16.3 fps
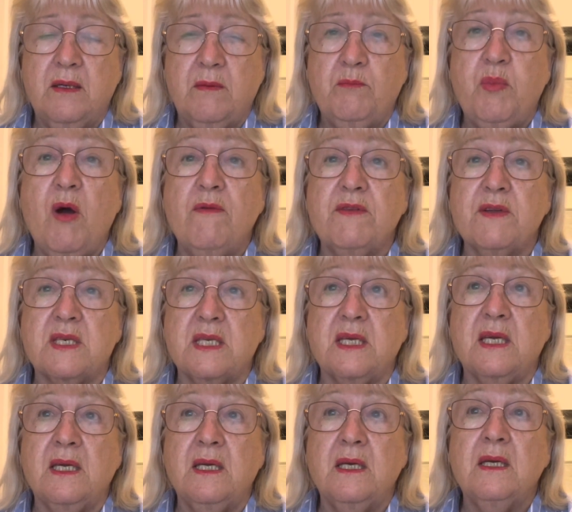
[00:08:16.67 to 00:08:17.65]

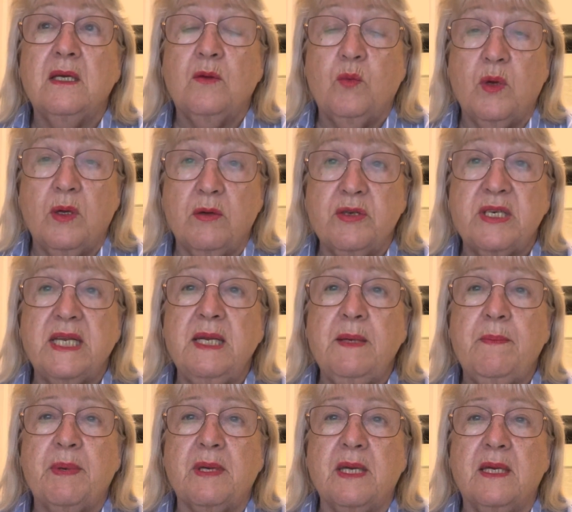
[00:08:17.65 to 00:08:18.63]
poverty will
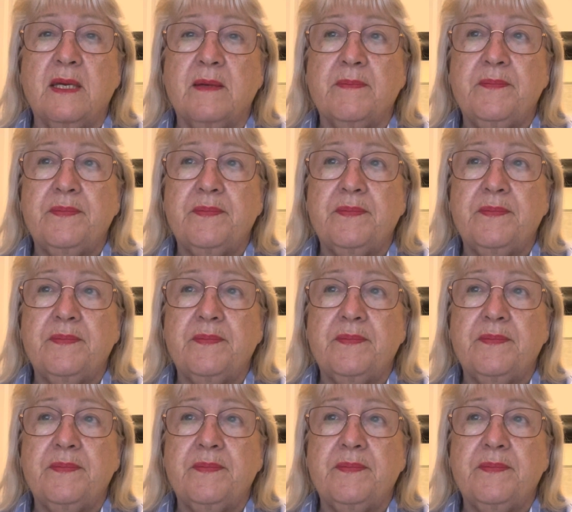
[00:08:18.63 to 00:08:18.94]
deepen